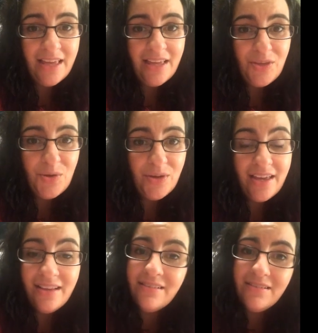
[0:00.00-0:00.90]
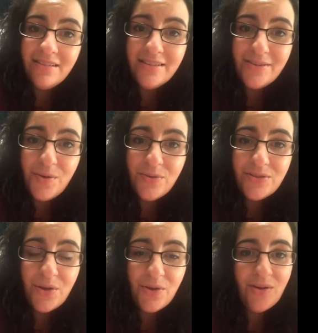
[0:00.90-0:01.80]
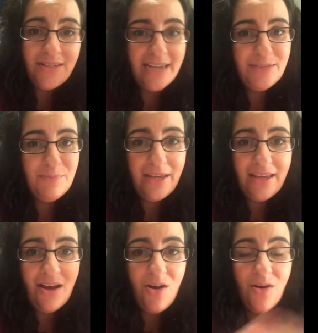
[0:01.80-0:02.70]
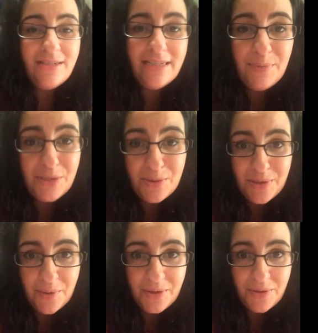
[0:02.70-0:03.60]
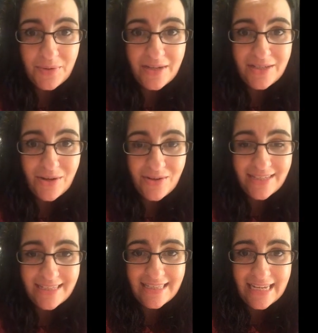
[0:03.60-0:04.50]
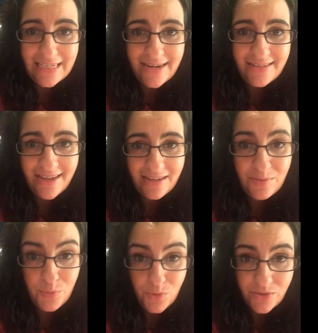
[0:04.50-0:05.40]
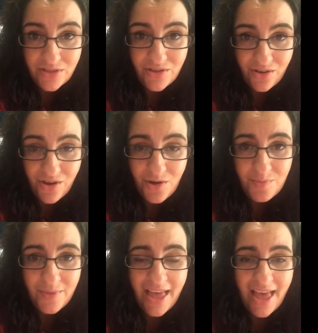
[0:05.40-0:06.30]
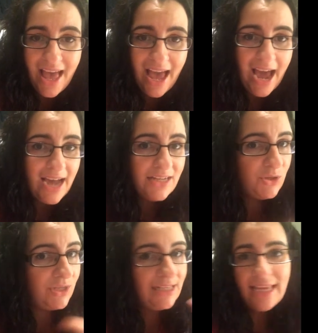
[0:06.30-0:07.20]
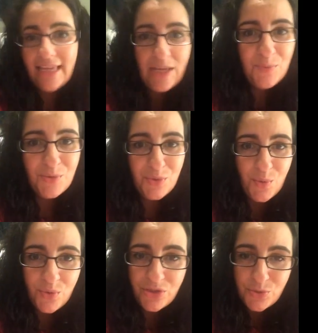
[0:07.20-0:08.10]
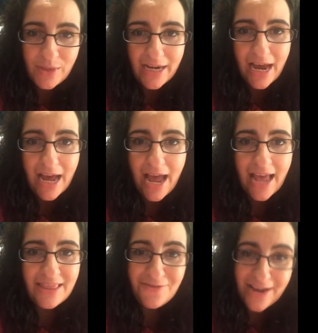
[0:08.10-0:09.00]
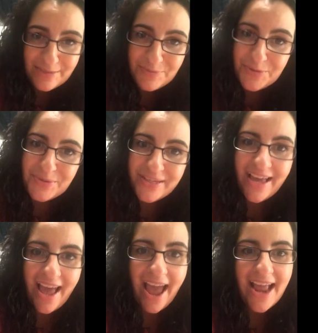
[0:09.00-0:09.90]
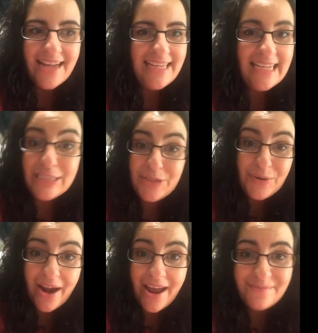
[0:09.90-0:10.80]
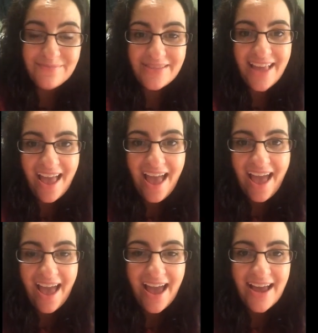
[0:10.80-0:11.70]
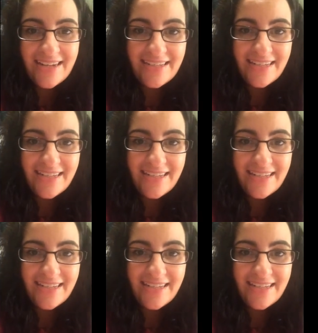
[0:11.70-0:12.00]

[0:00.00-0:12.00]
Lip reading: you can also contact me on www.cjdugganbooks.com, and you can link in with all the Twitter and the Facebook and the Instagrams, and